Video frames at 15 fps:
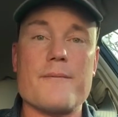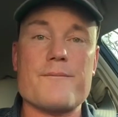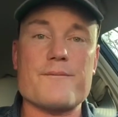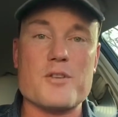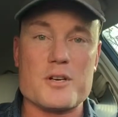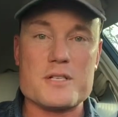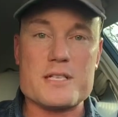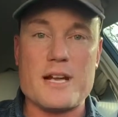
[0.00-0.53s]

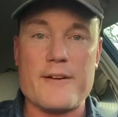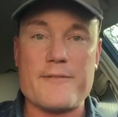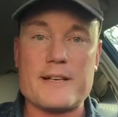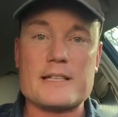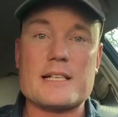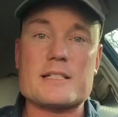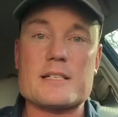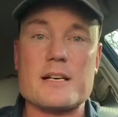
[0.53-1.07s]
first off,
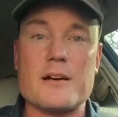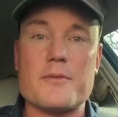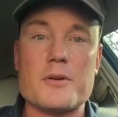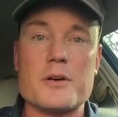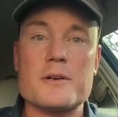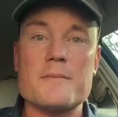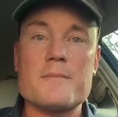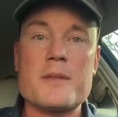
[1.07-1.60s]
I'd like to
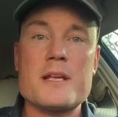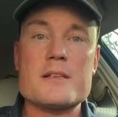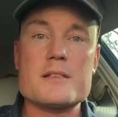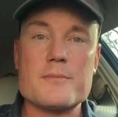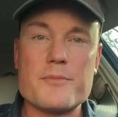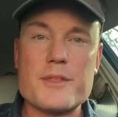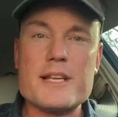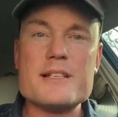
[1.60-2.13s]
cover
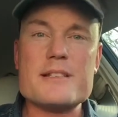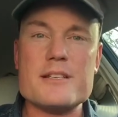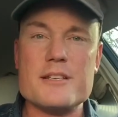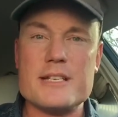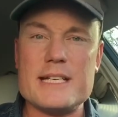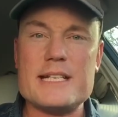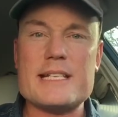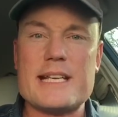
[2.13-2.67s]
some things that
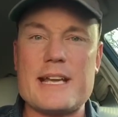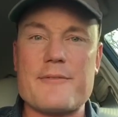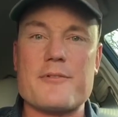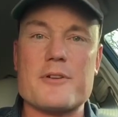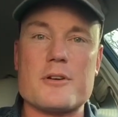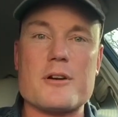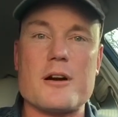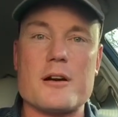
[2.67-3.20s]
you need to get
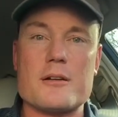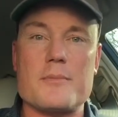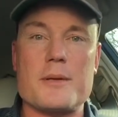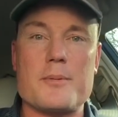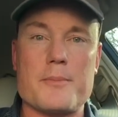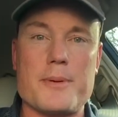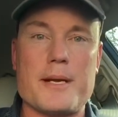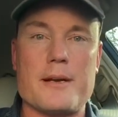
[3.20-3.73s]
for your car to be
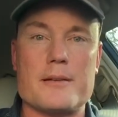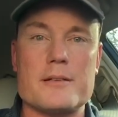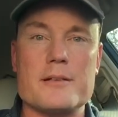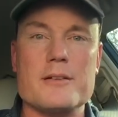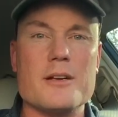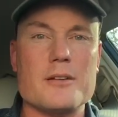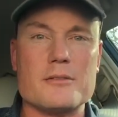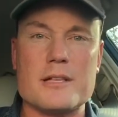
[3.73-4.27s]
prepared.
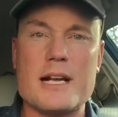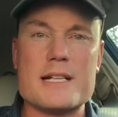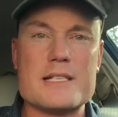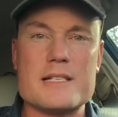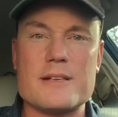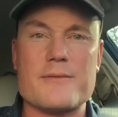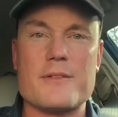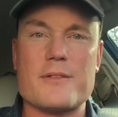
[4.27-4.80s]
You hear lots
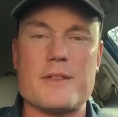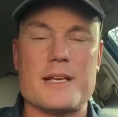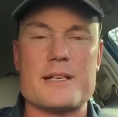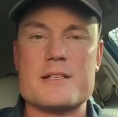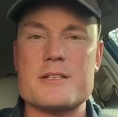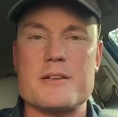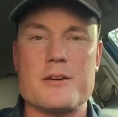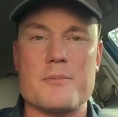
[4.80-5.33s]
of different
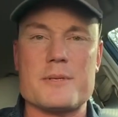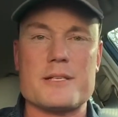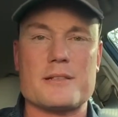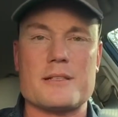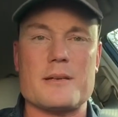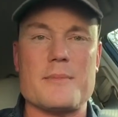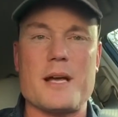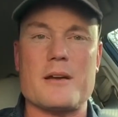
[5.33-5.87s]
things. You hear
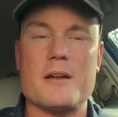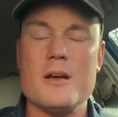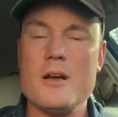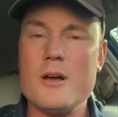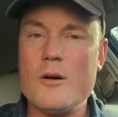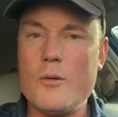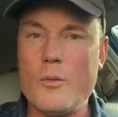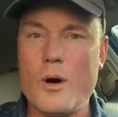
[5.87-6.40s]
particularly about
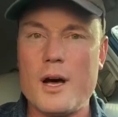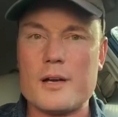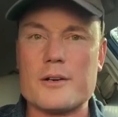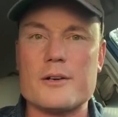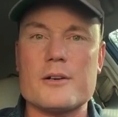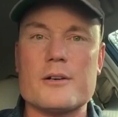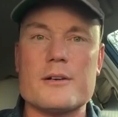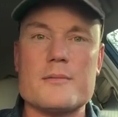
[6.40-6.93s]

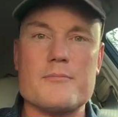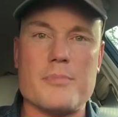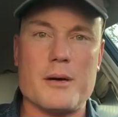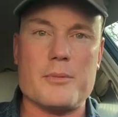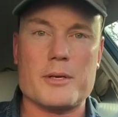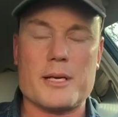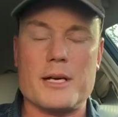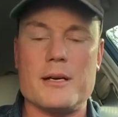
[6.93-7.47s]
water and
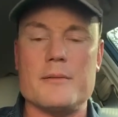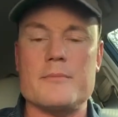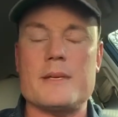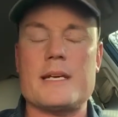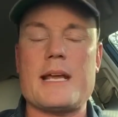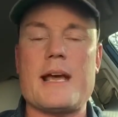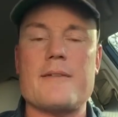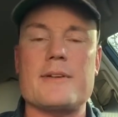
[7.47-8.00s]
bubble gum
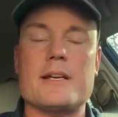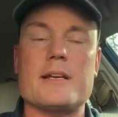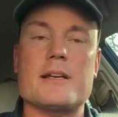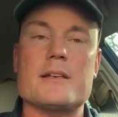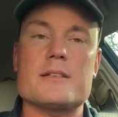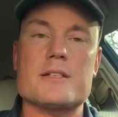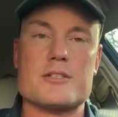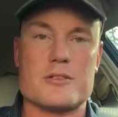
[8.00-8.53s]
and having an
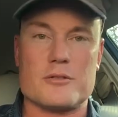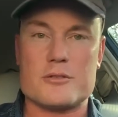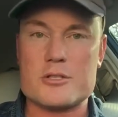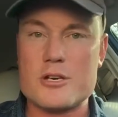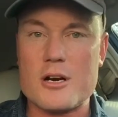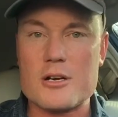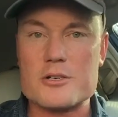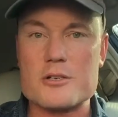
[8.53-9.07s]
additional
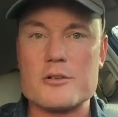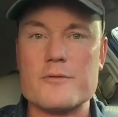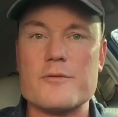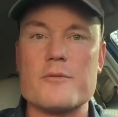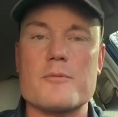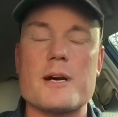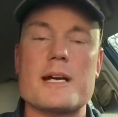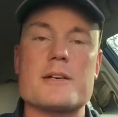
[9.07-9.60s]
charger
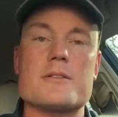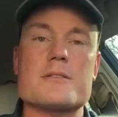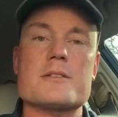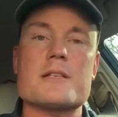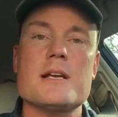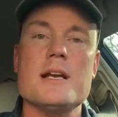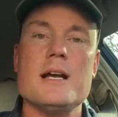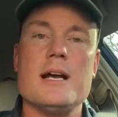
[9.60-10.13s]
for
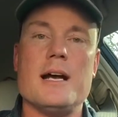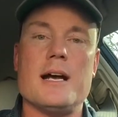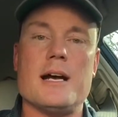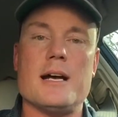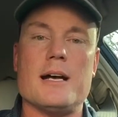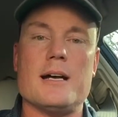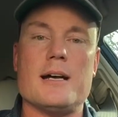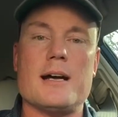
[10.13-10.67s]
riders.
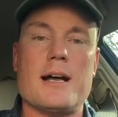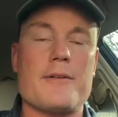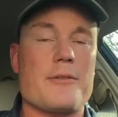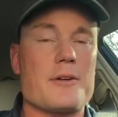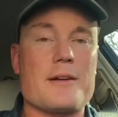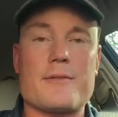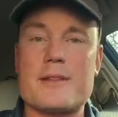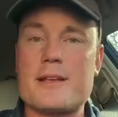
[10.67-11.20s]
I've
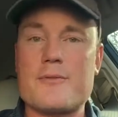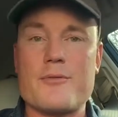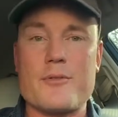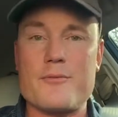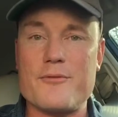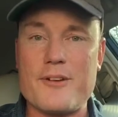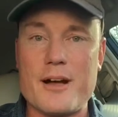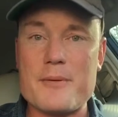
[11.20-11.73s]
heard everything
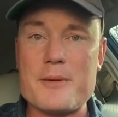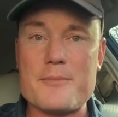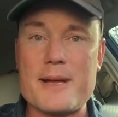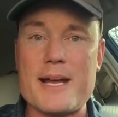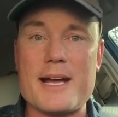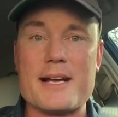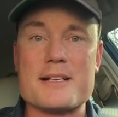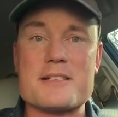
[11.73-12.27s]
from vomit
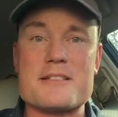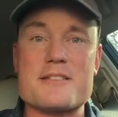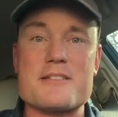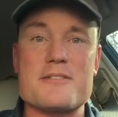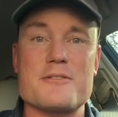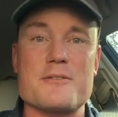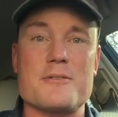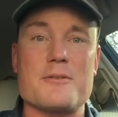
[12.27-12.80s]
bags
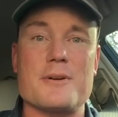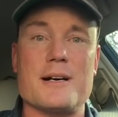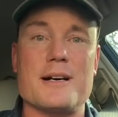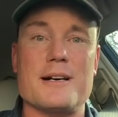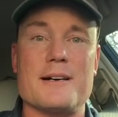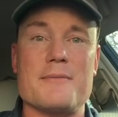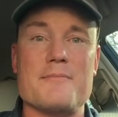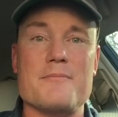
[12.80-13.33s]

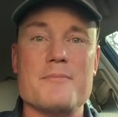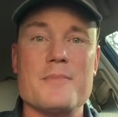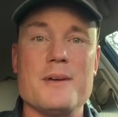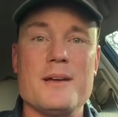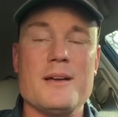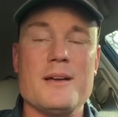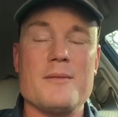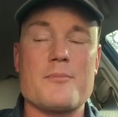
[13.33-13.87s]
to
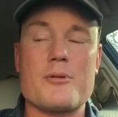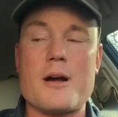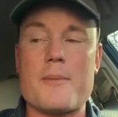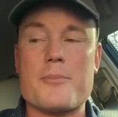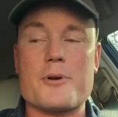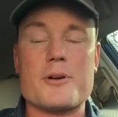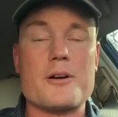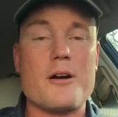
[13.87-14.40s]

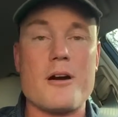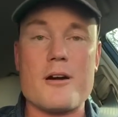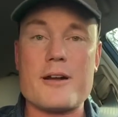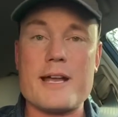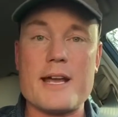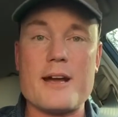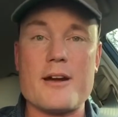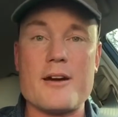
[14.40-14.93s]
proper car
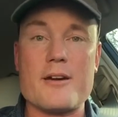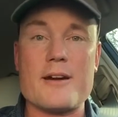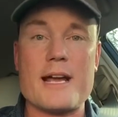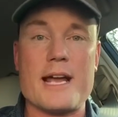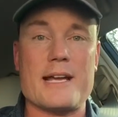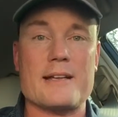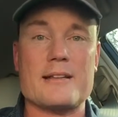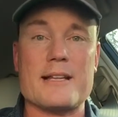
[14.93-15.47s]
care
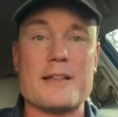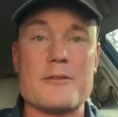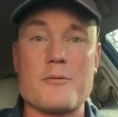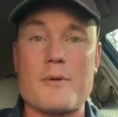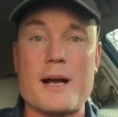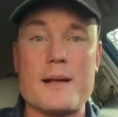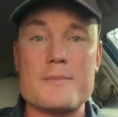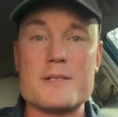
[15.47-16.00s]
and leather
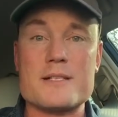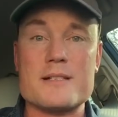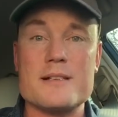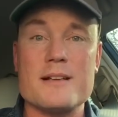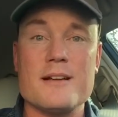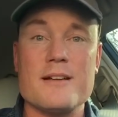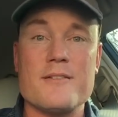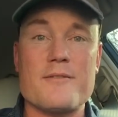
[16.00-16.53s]
wipes
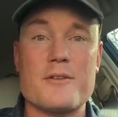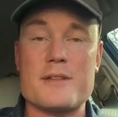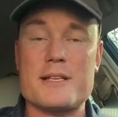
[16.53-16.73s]
for